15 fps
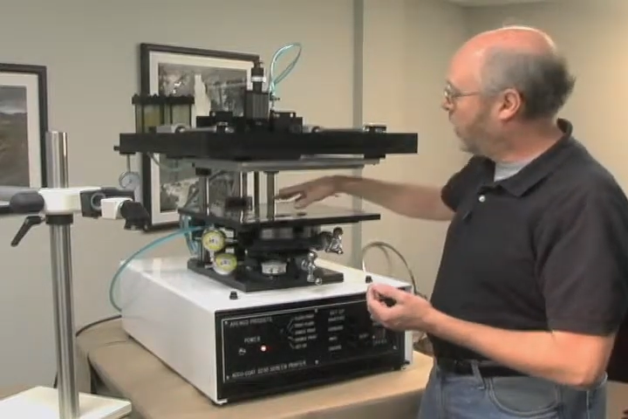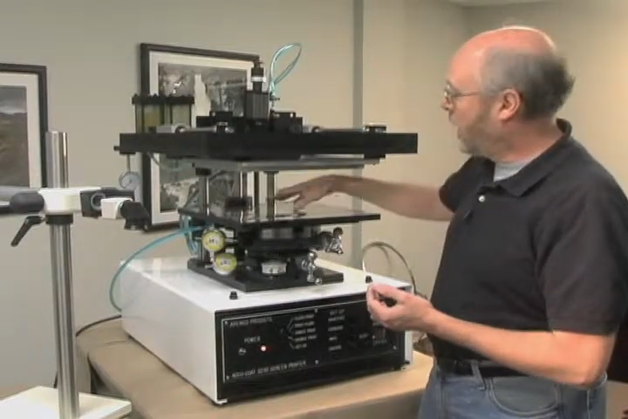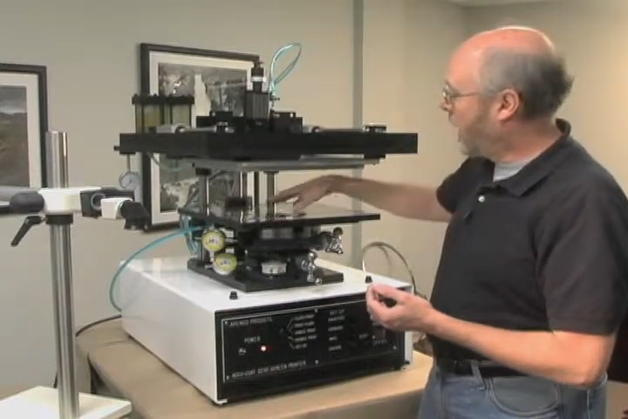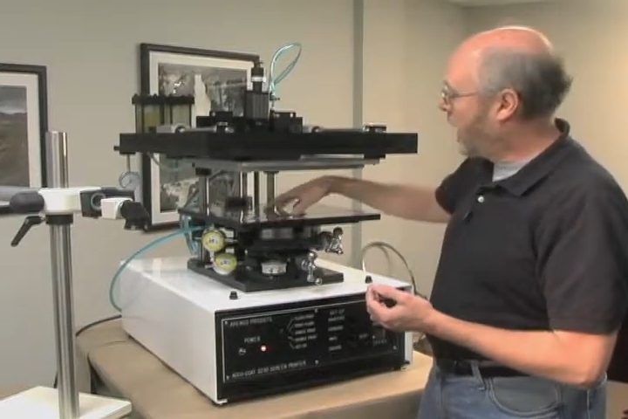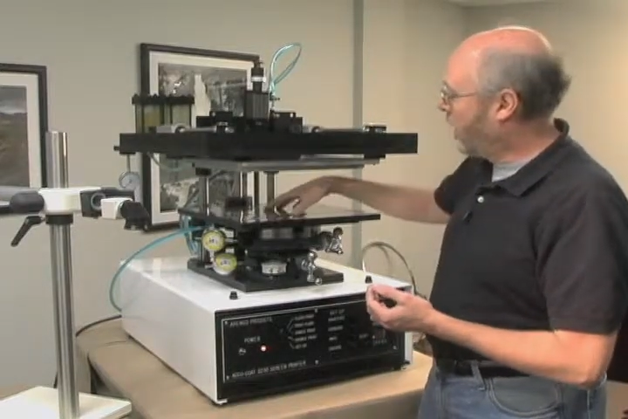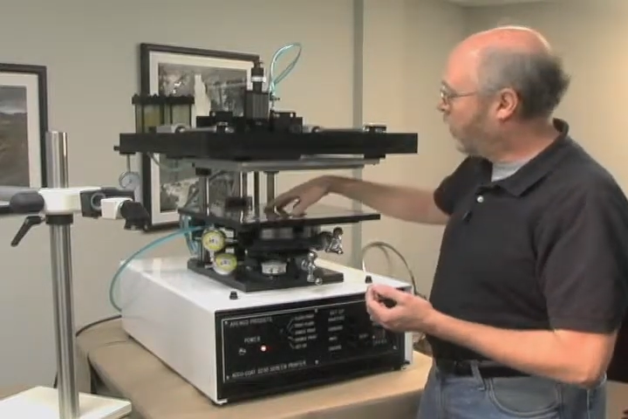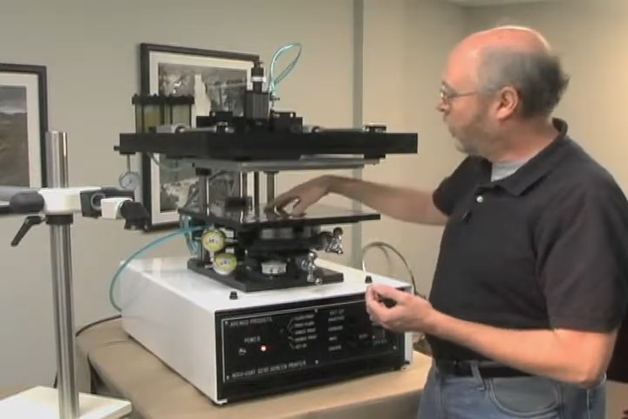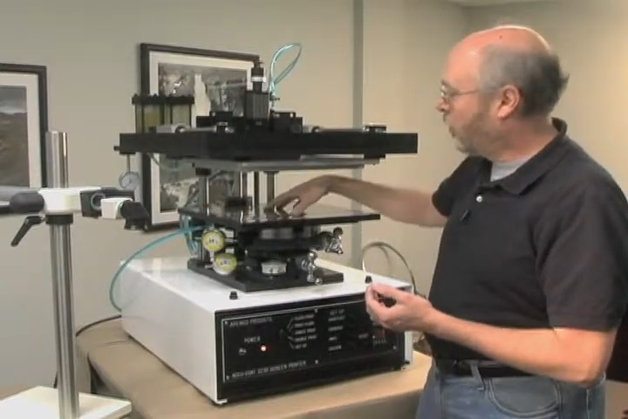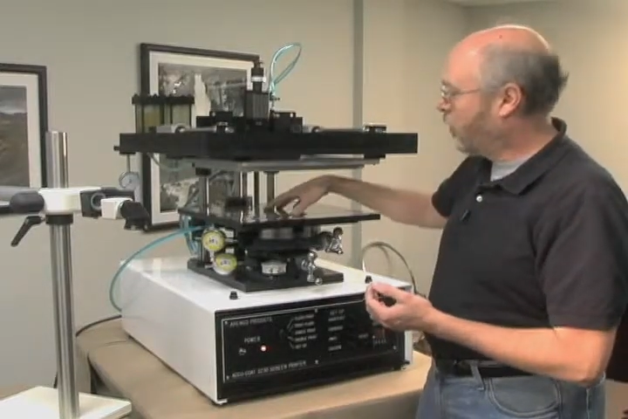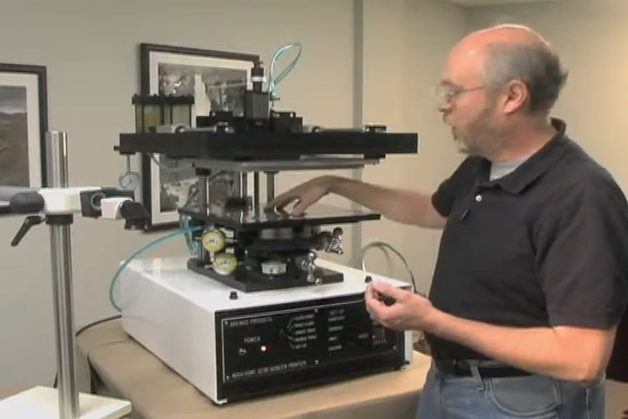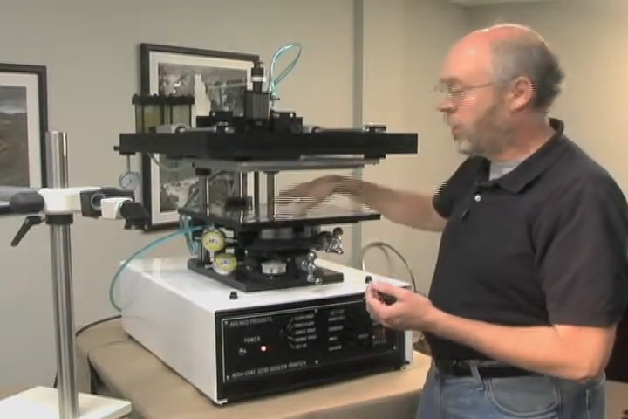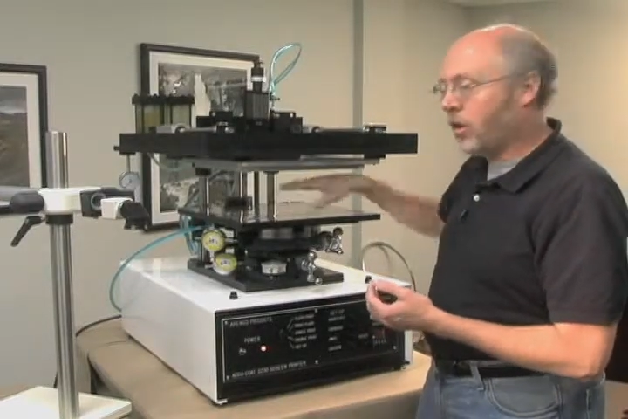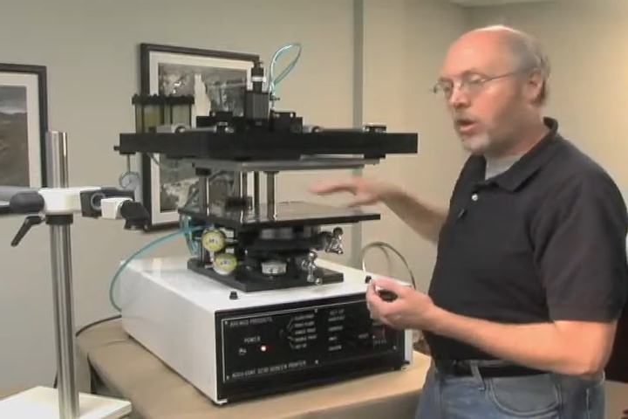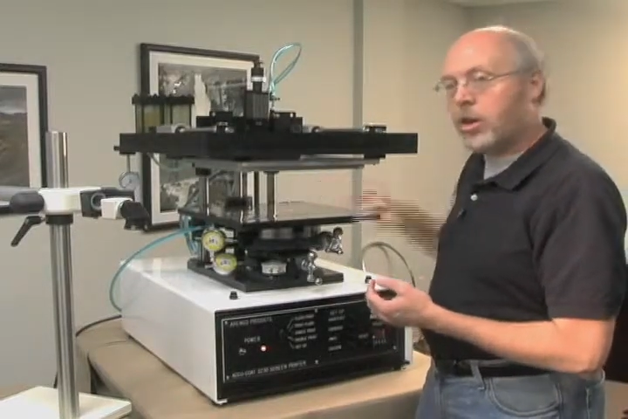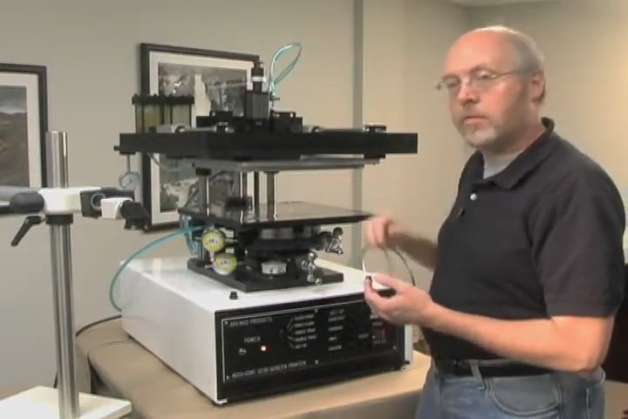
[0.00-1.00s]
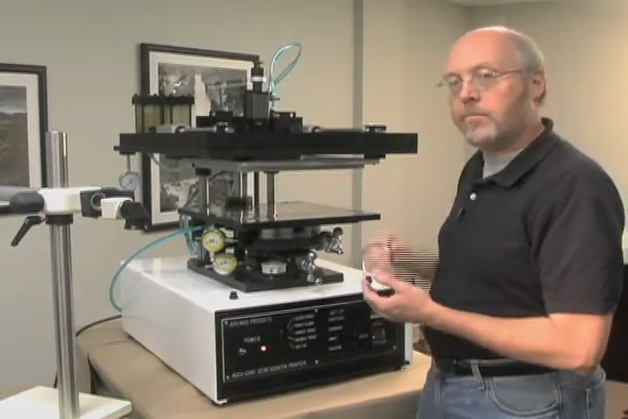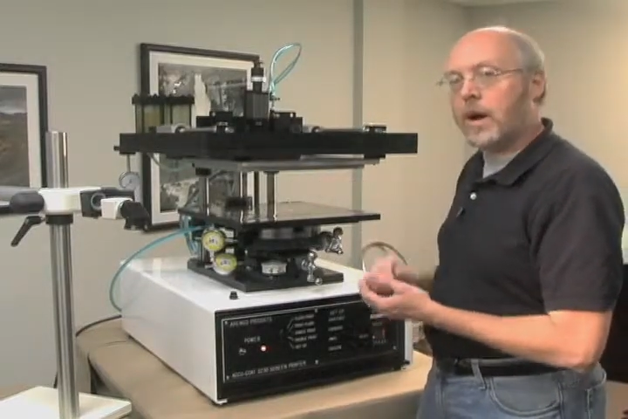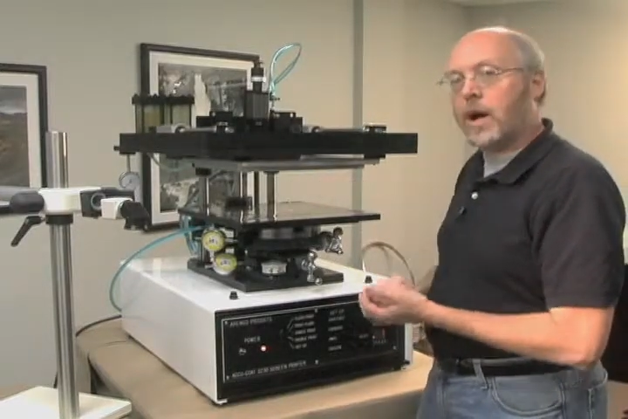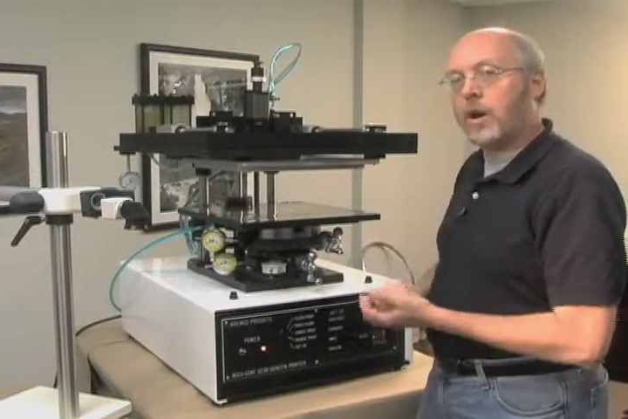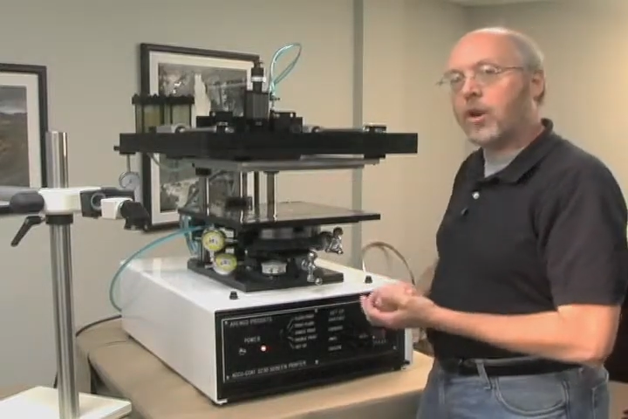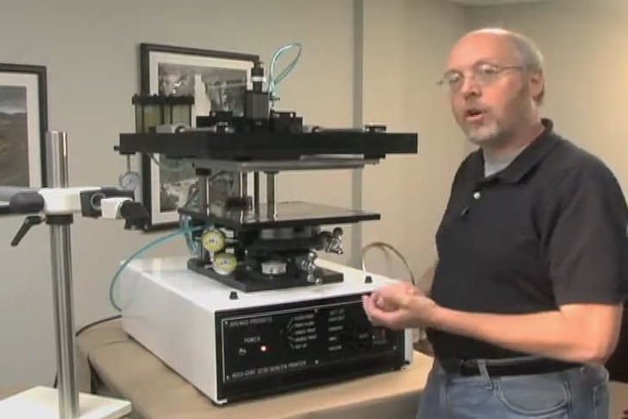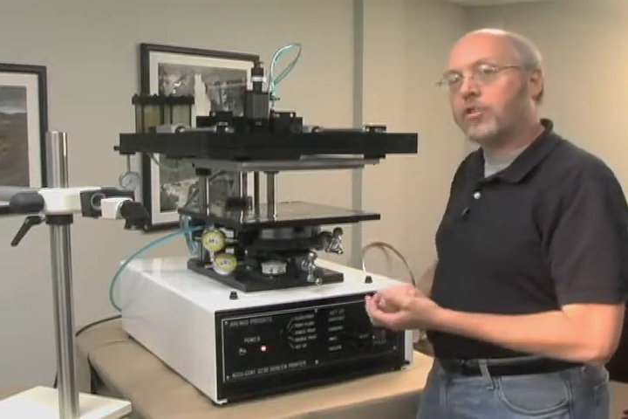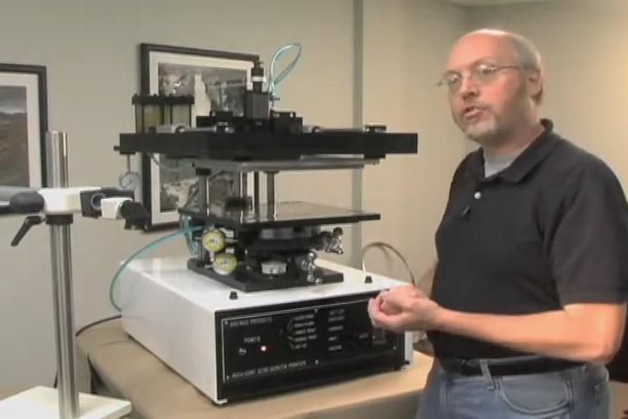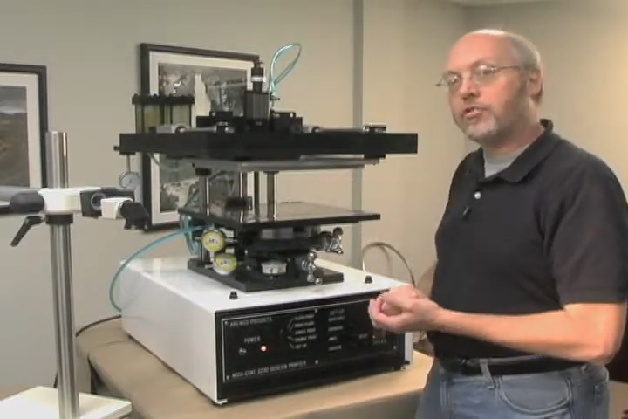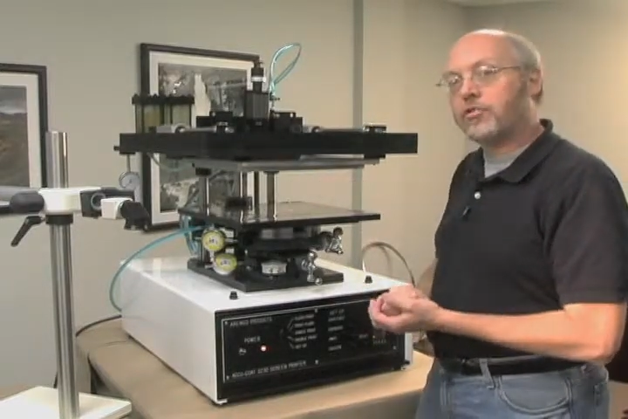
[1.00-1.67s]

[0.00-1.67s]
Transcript: we have what we call our Mylar